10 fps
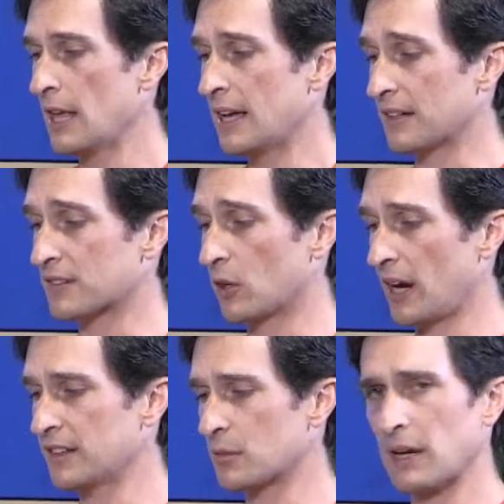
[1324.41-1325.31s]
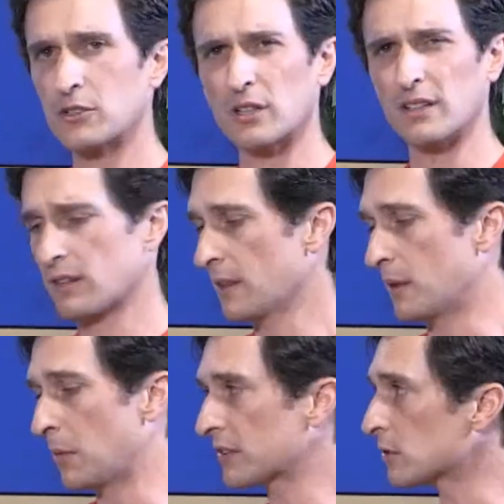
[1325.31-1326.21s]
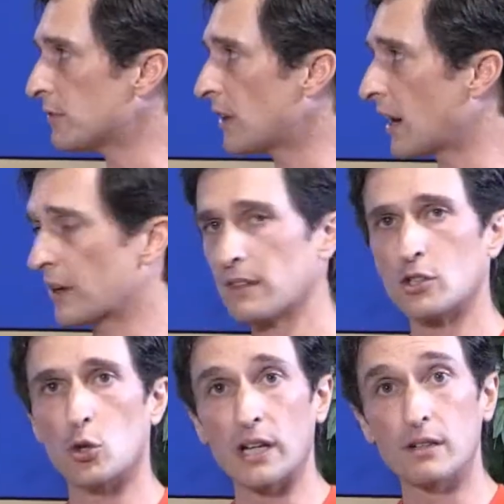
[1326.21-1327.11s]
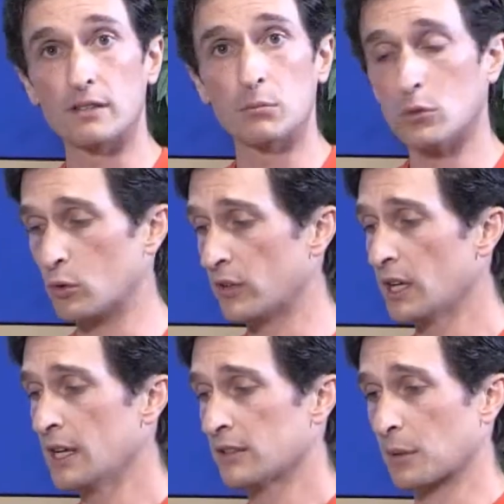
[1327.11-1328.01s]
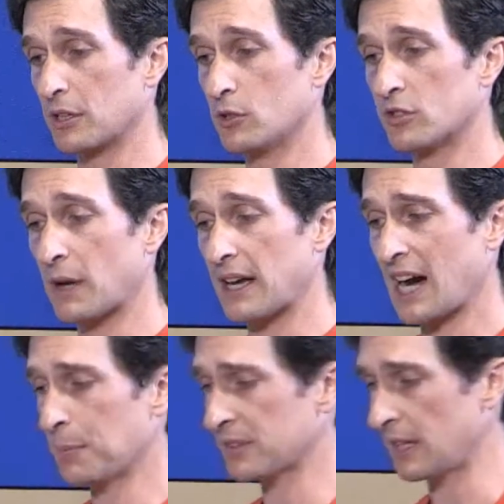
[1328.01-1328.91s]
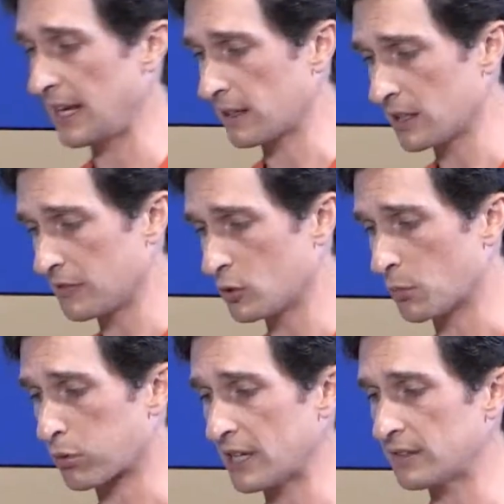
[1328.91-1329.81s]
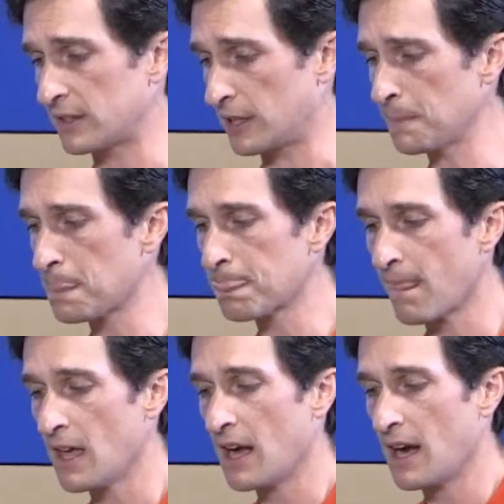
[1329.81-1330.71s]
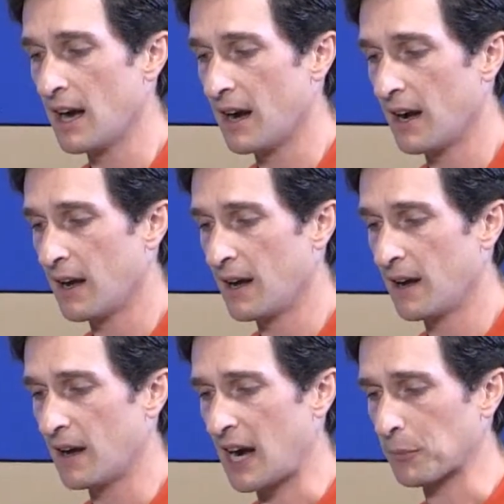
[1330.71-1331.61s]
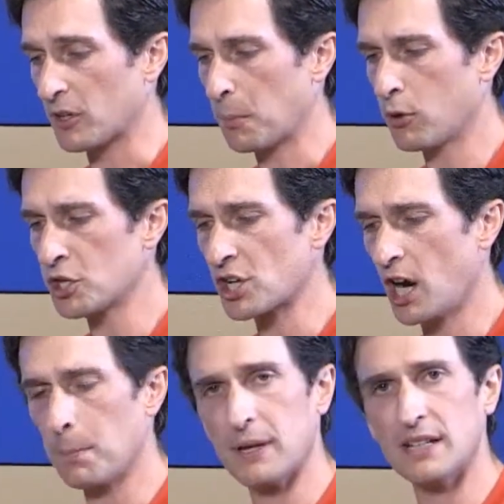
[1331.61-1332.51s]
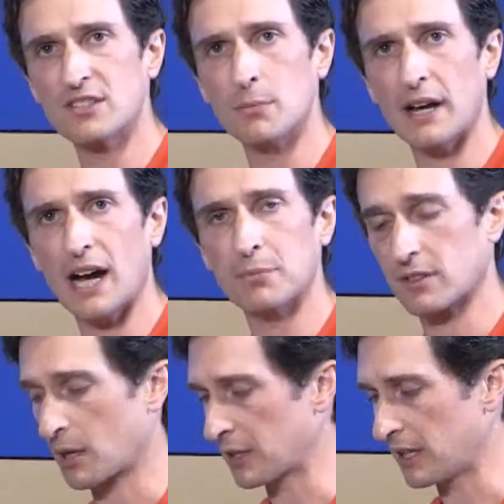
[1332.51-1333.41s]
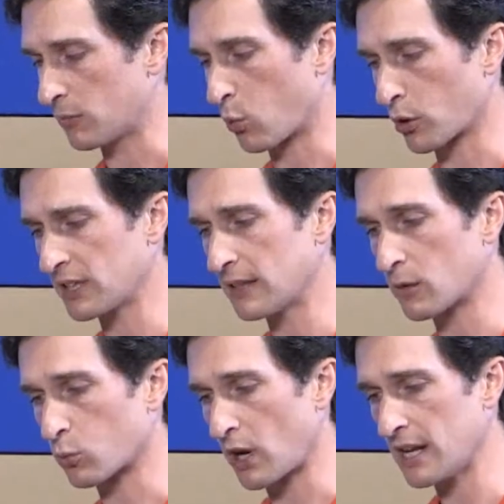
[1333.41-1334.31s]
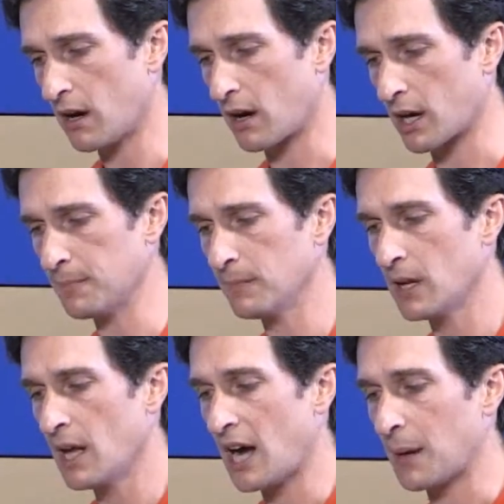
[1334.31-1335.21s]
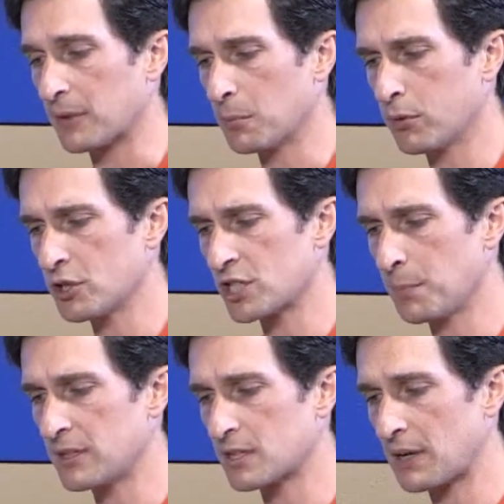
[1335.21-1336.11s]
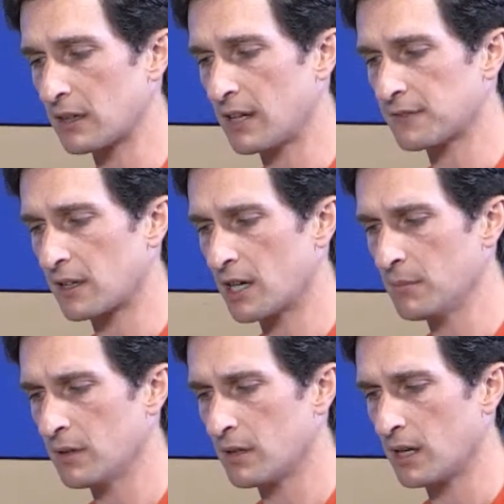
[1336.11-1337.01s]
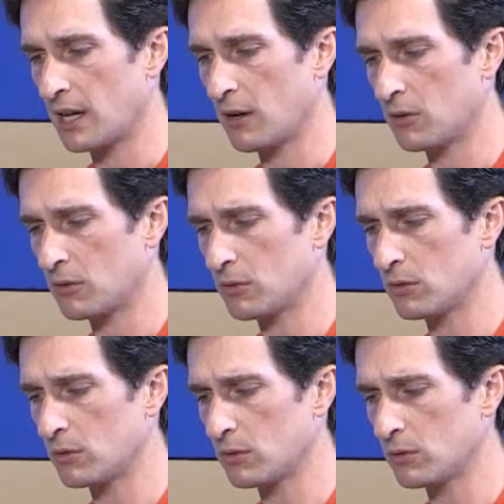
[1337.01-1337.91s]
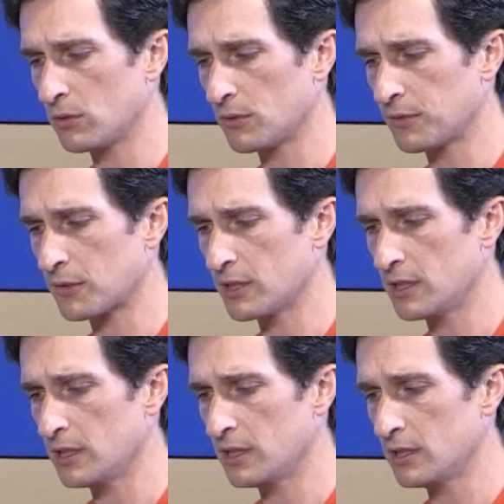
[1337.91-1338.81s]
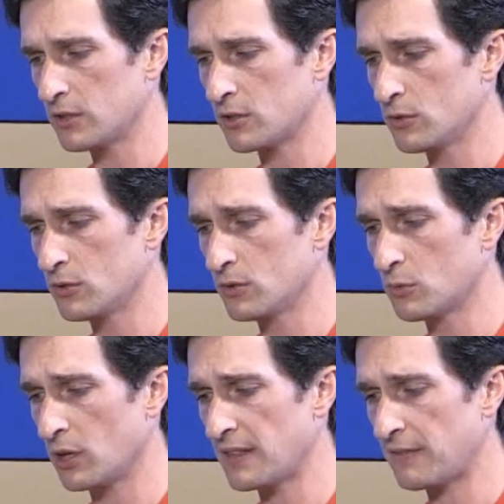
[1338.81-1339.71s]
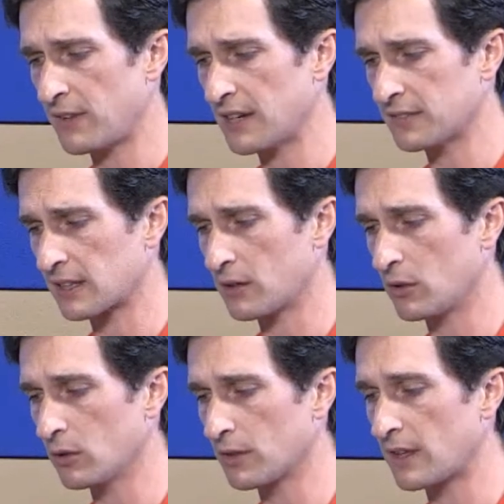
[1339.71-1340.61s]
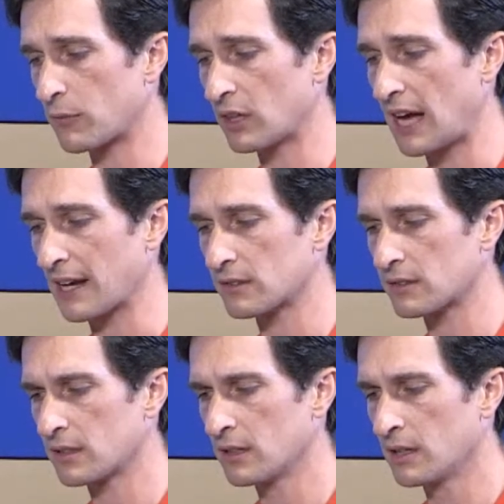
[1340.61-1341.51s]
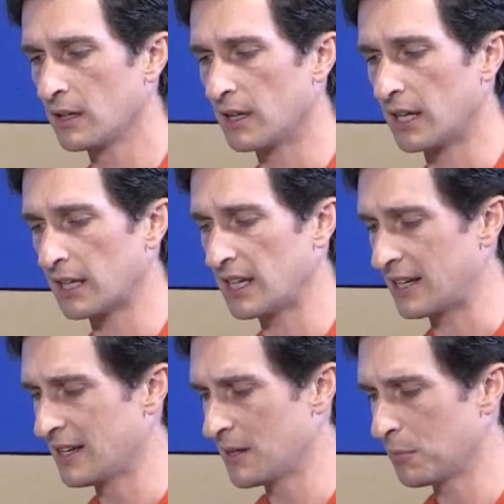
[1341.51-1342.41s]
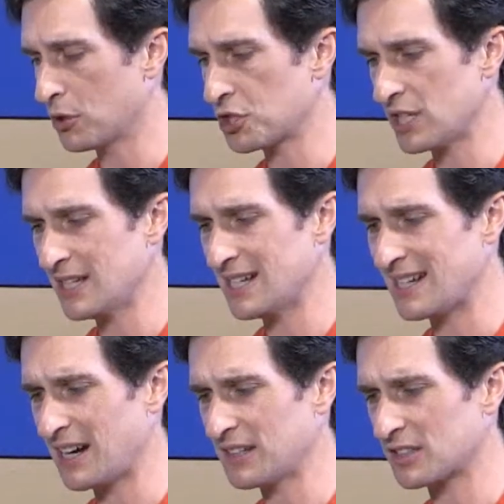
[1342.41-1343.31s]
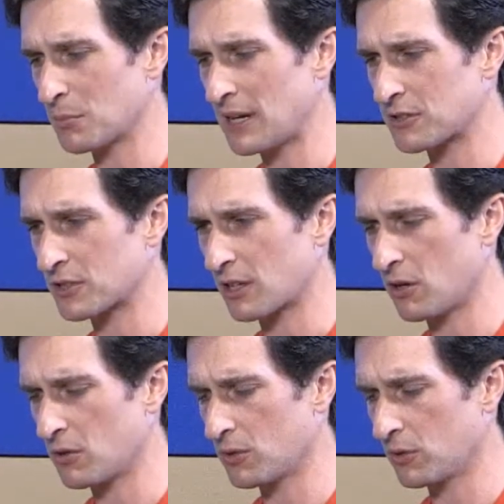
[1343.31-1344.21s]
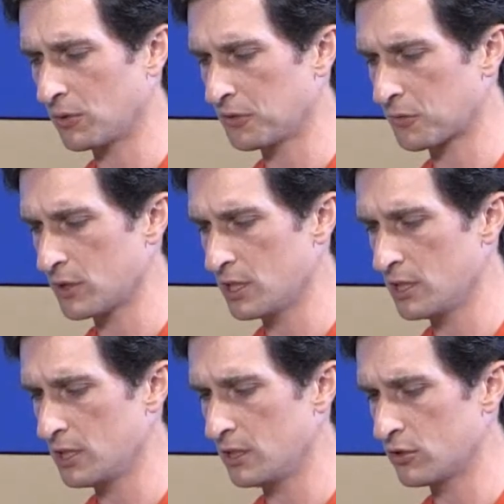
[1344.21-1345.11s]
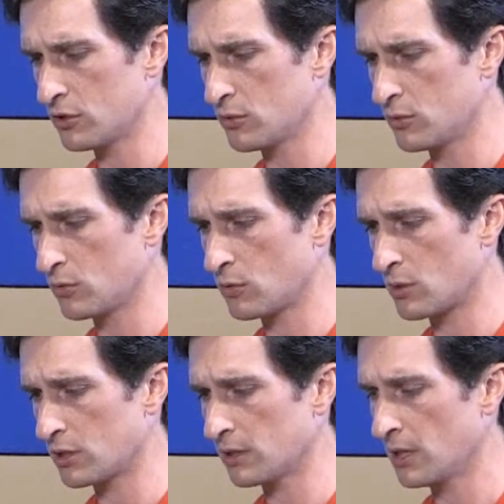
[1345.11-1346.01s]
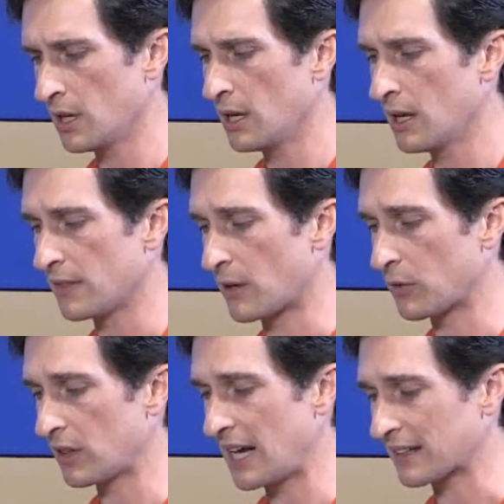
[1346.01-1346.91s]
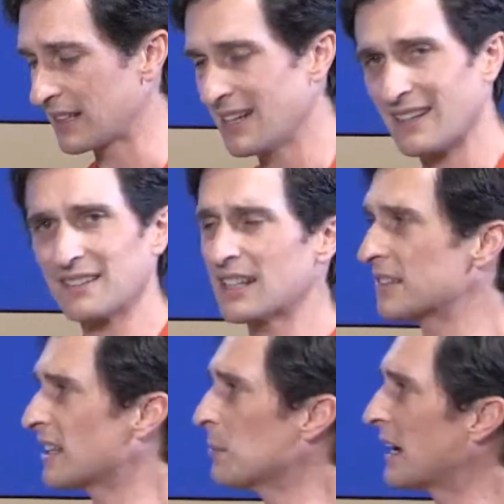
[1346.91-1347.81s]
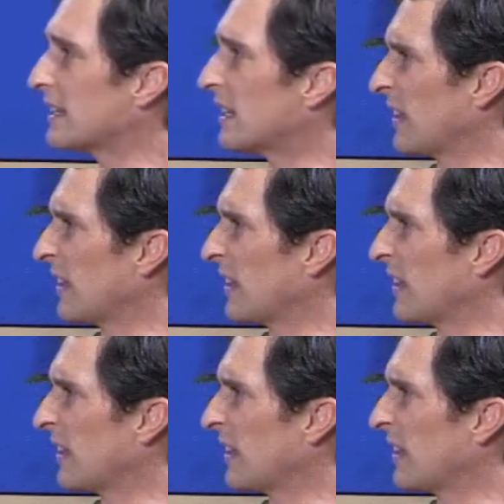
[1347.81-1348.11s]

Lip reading: And so isometric is the muscle firing, the joint doesn't move. So I'm going to use my opposite hand, I'll even do it braced here. I'm going to push up into my opposite arm. Again, working the right arm. I'm going to push up into my left arm. I hold 3, 2, 1, that 5-second hold, and then relax. And again, push in, isometric, hold, 3, 2, 1, then relax. That's that same idea.